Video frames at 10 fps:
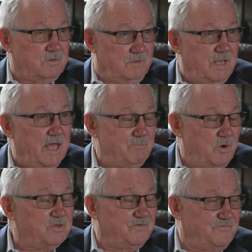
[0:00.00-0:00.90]
Dad
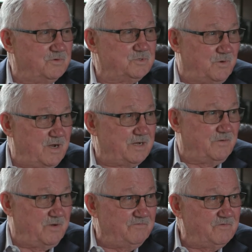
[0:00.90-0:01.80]
bought the first
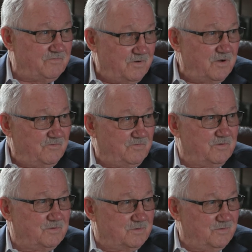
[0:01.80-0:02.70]
tractor ever
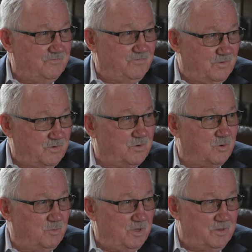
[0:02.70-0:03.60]
for
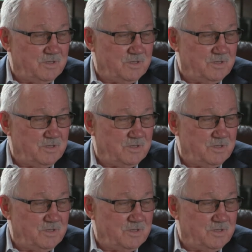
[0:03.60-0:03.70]
Korbel.